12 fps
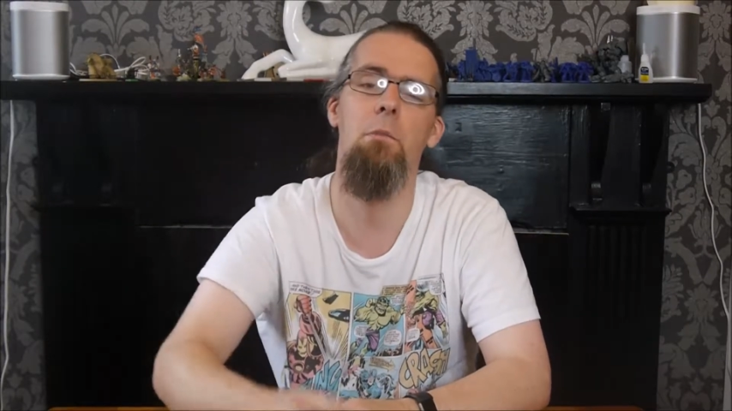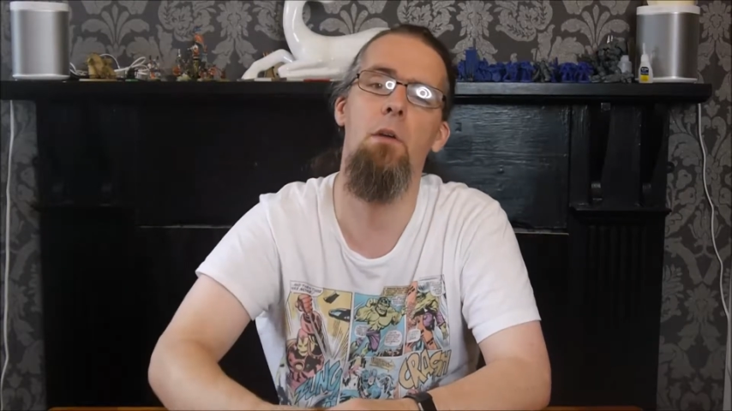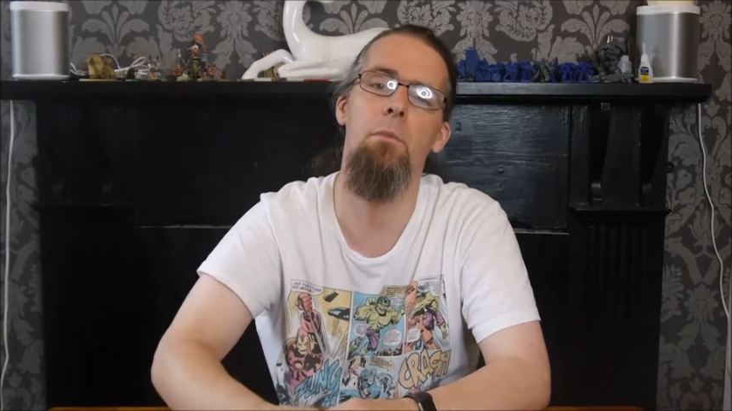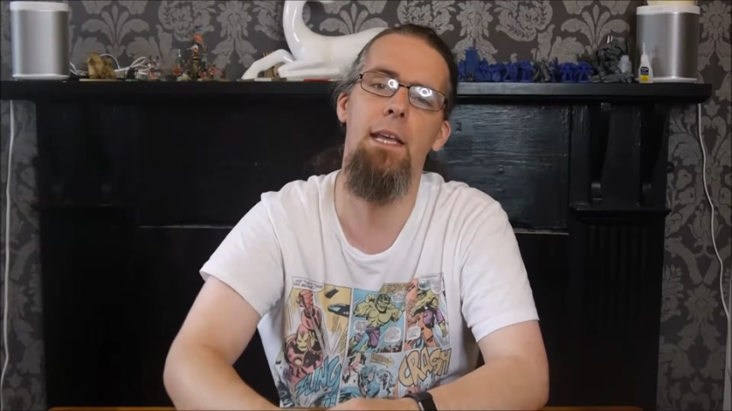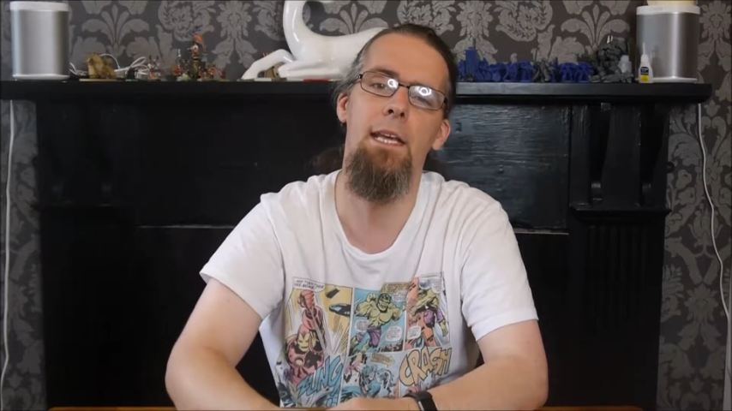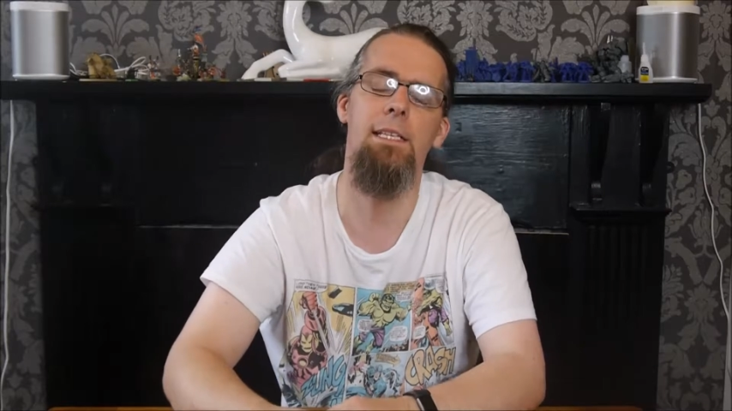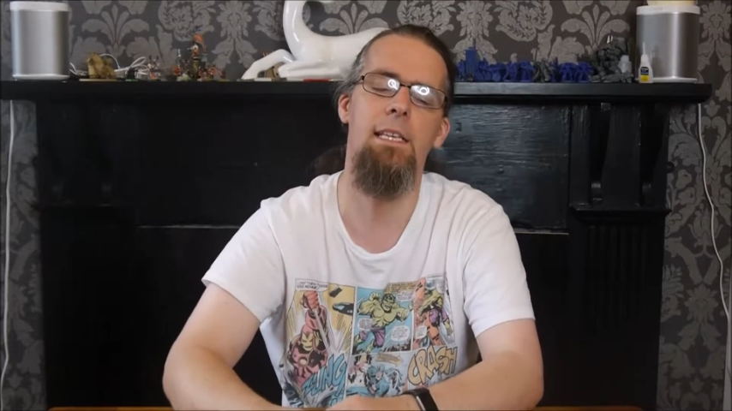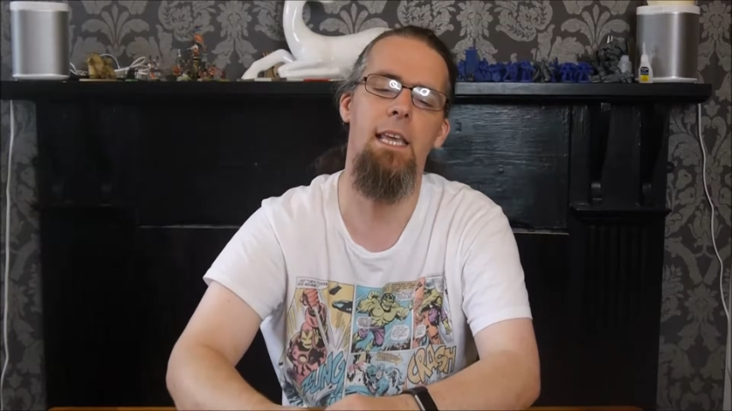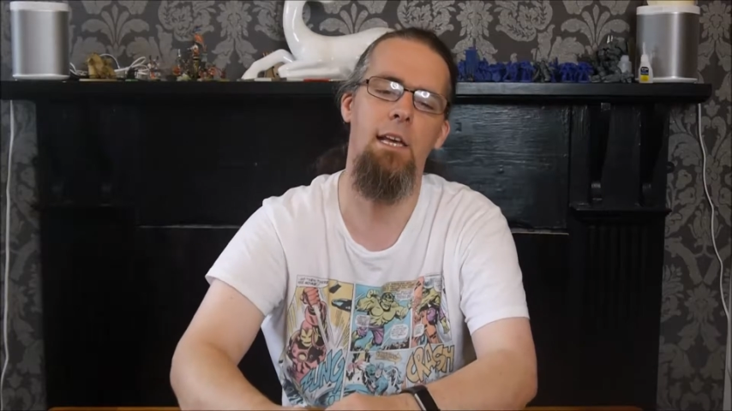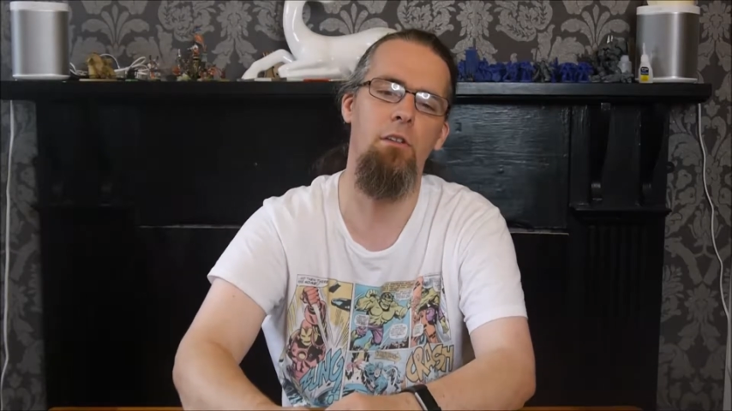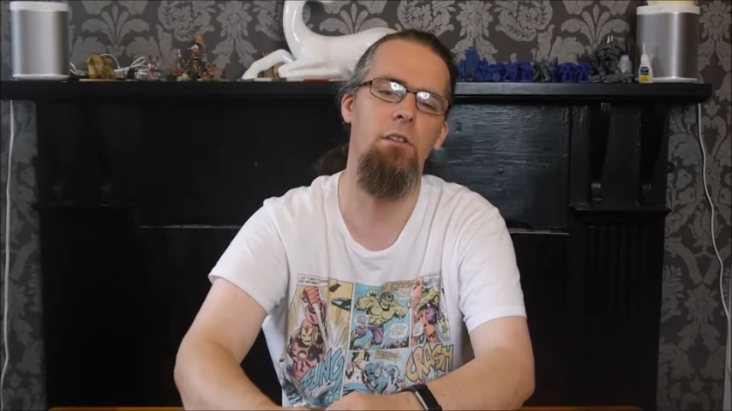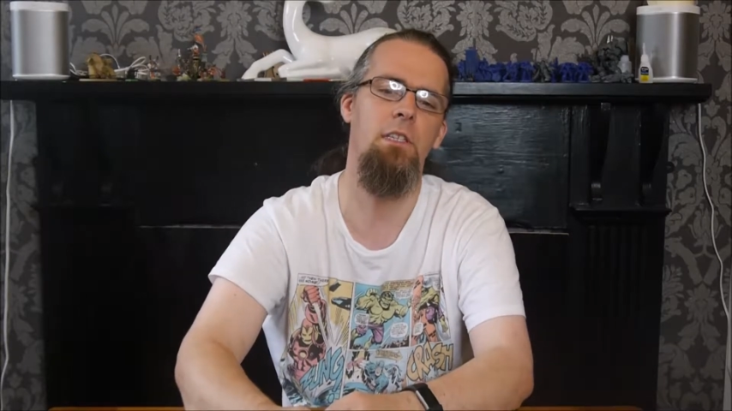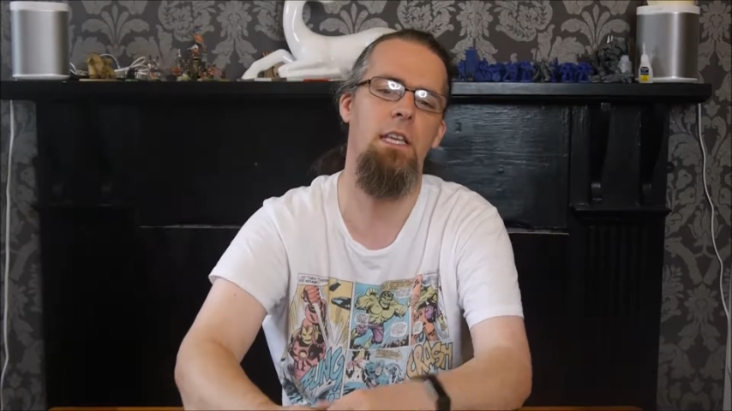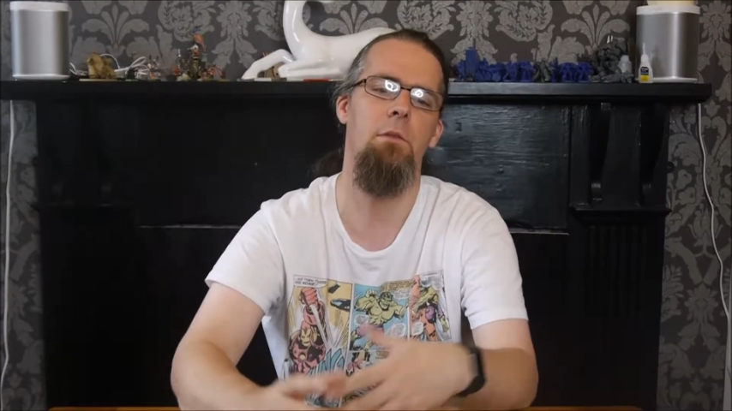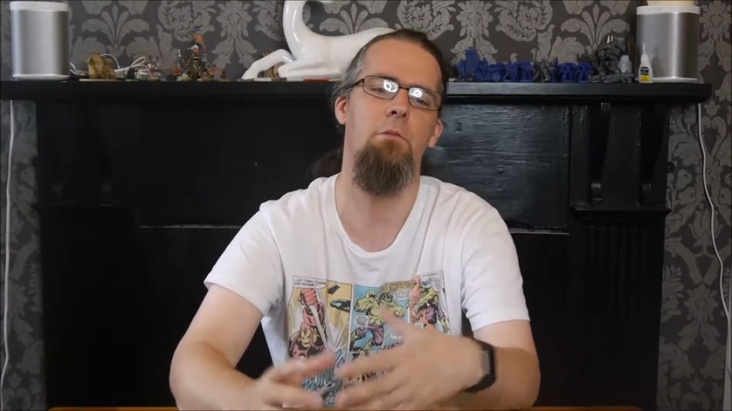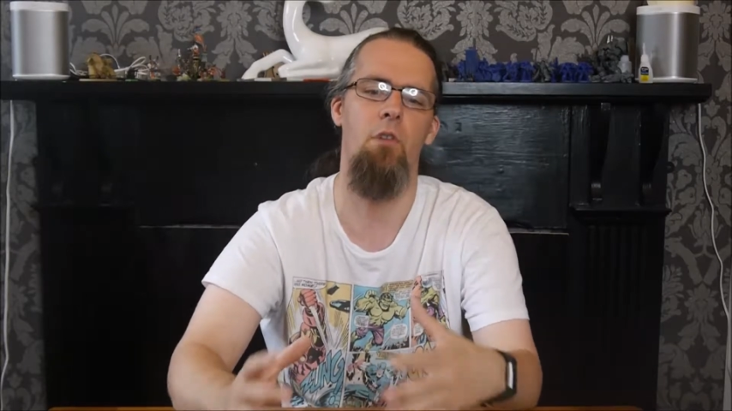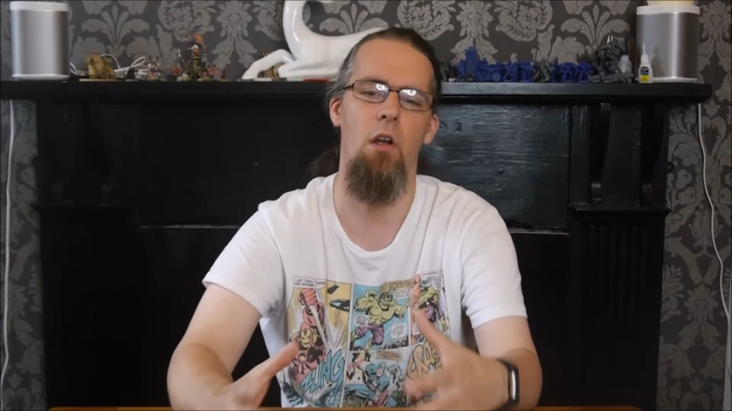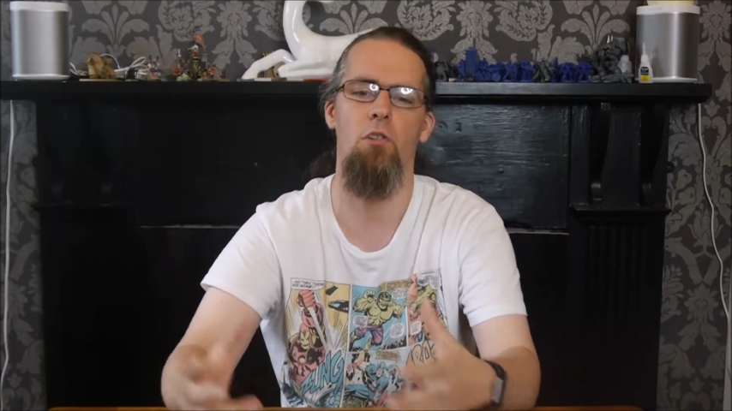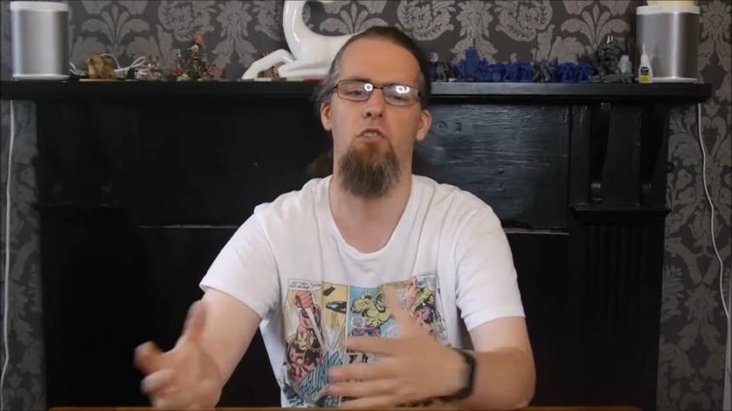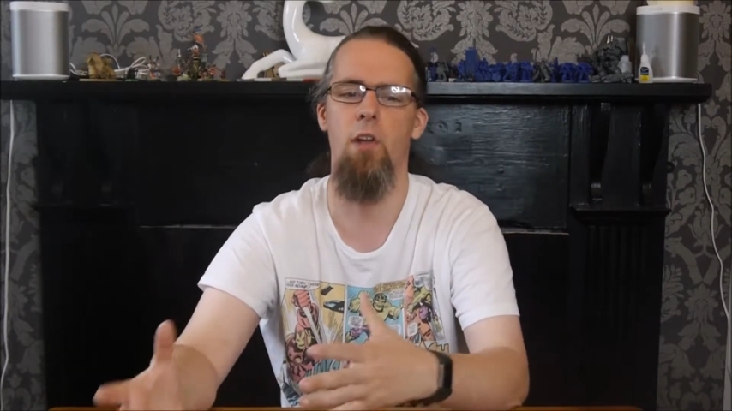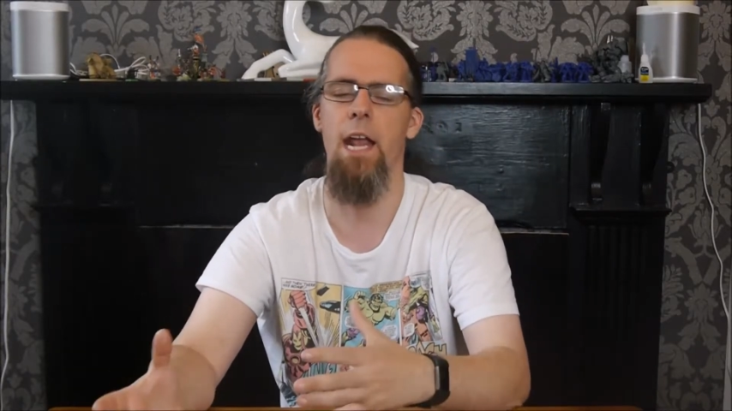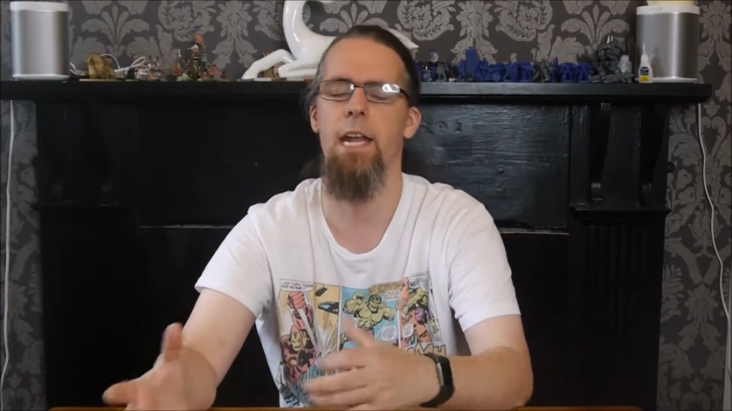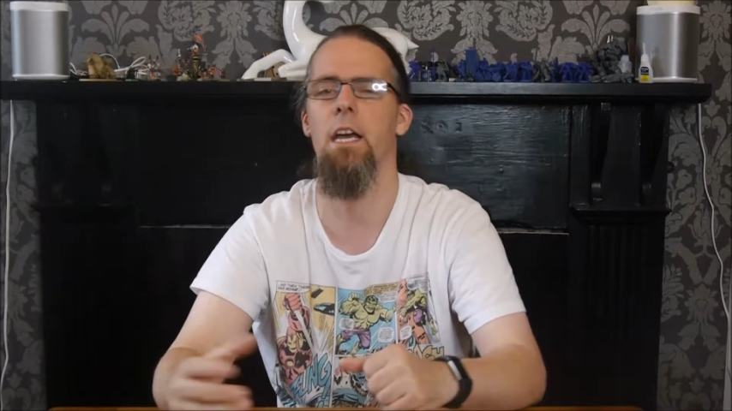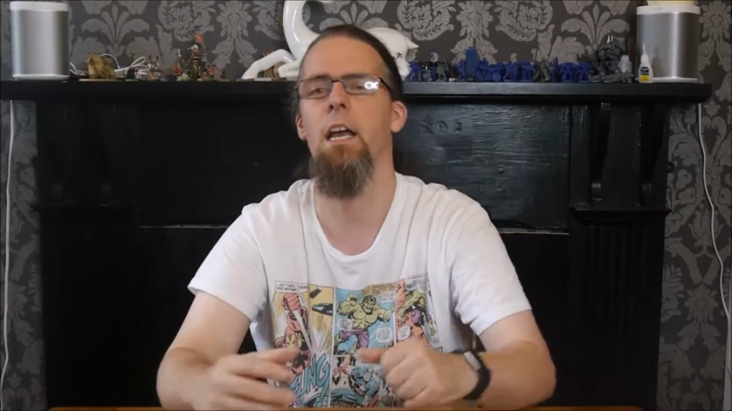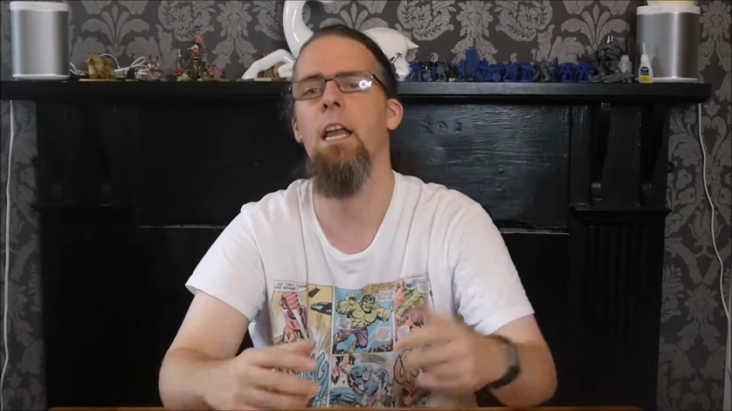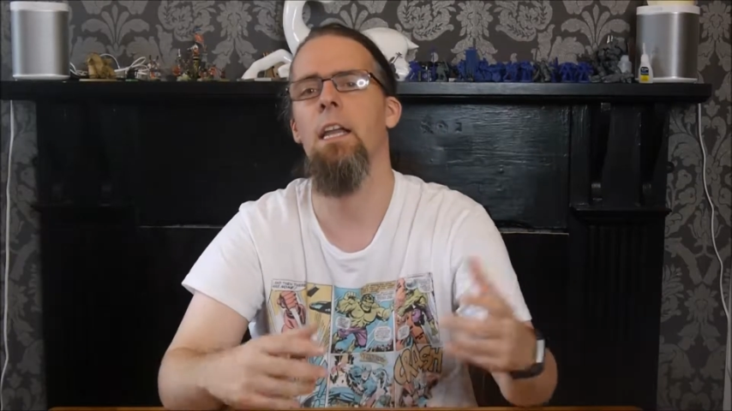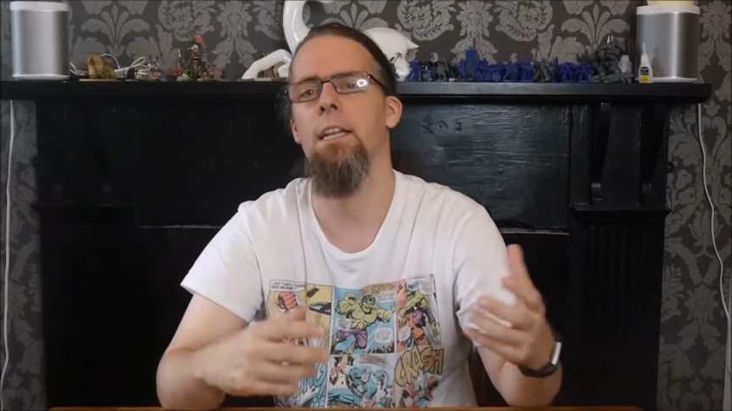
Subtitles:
moment is Kill Team Rogue Trader.